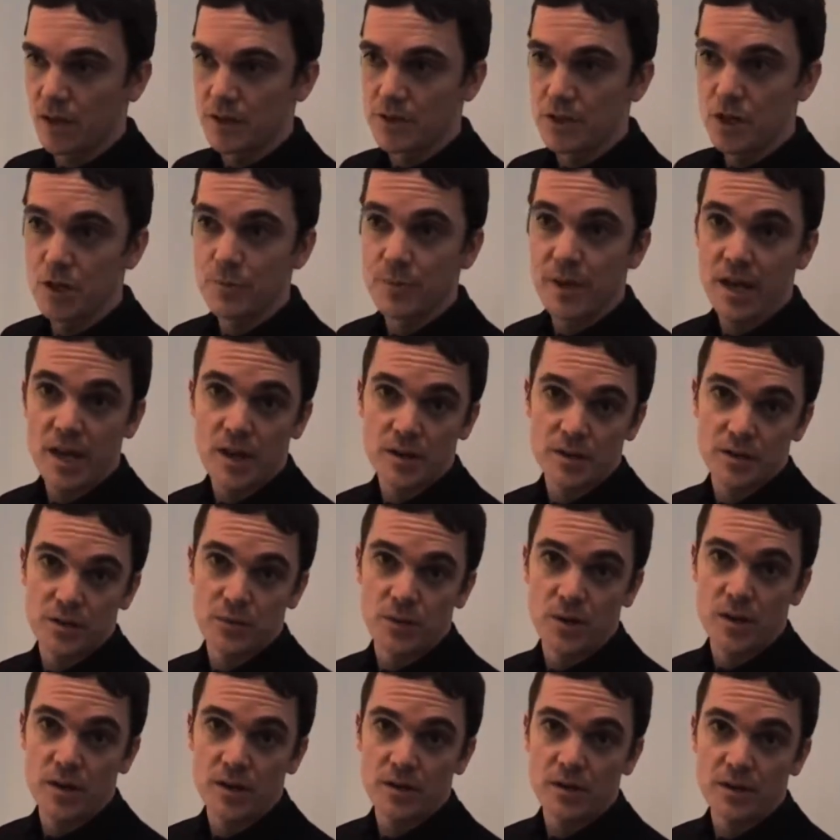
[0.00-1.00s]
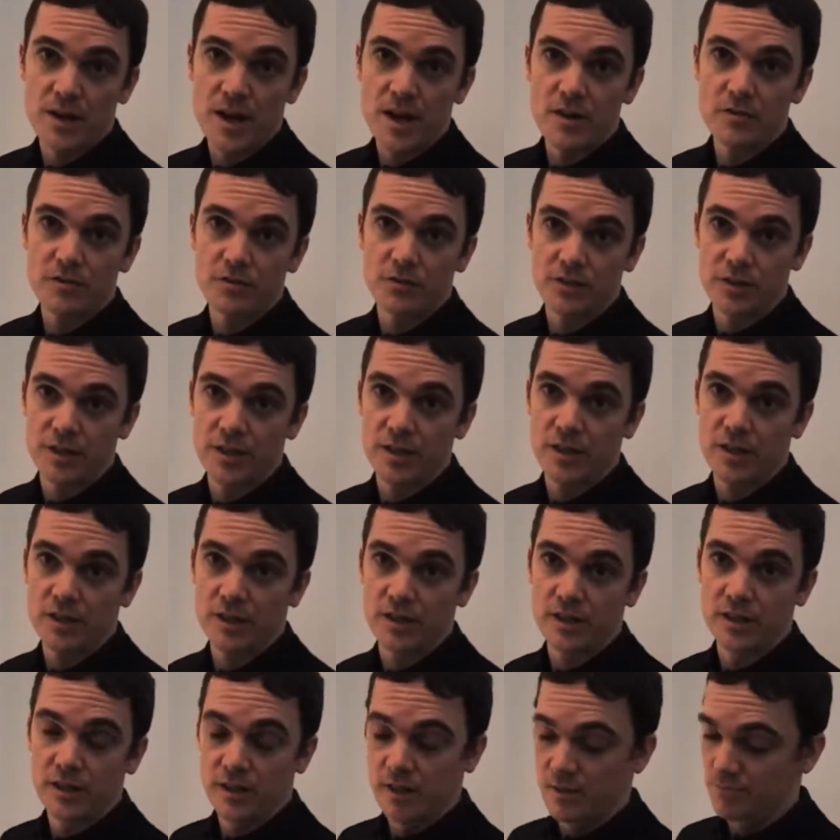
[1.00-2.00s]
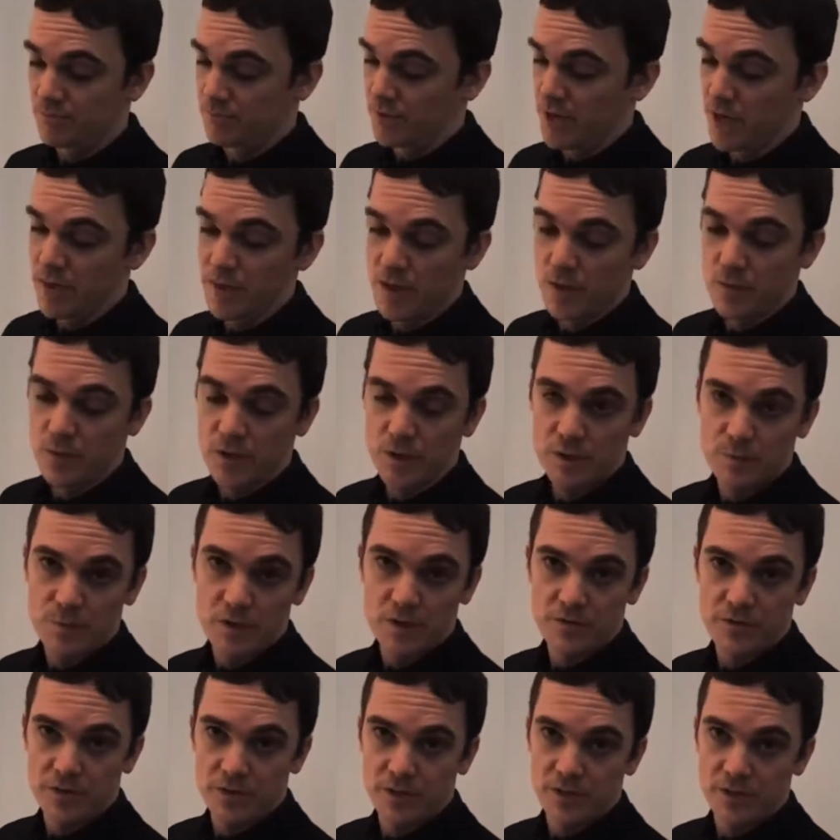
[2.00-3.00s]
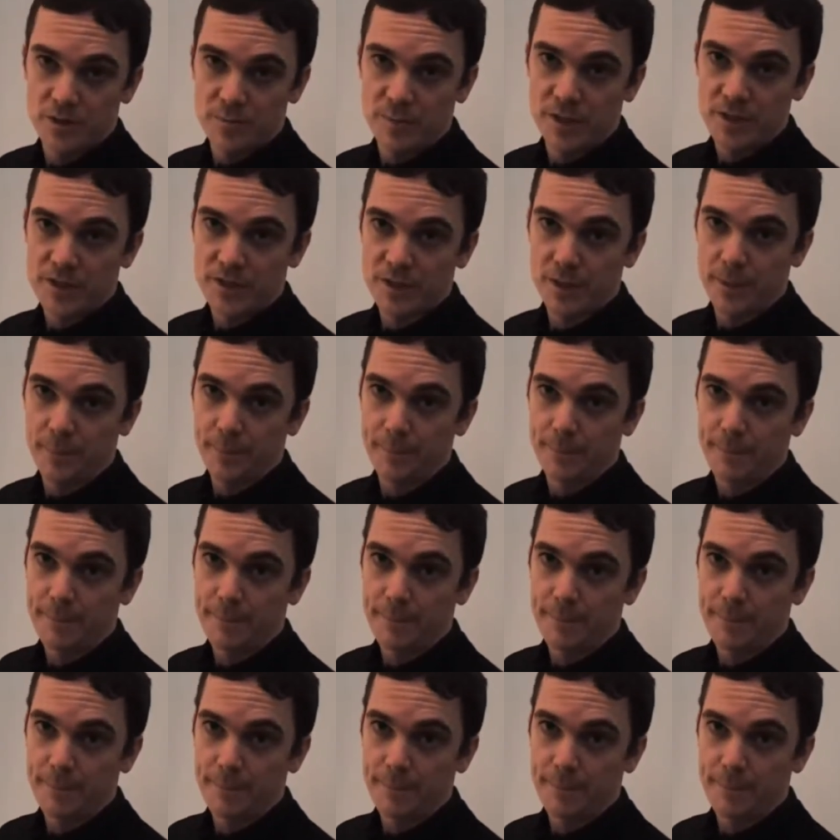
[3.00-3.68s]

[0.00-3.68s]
Adobe Air to work on alpha either. Again, that works perfectly on the beta.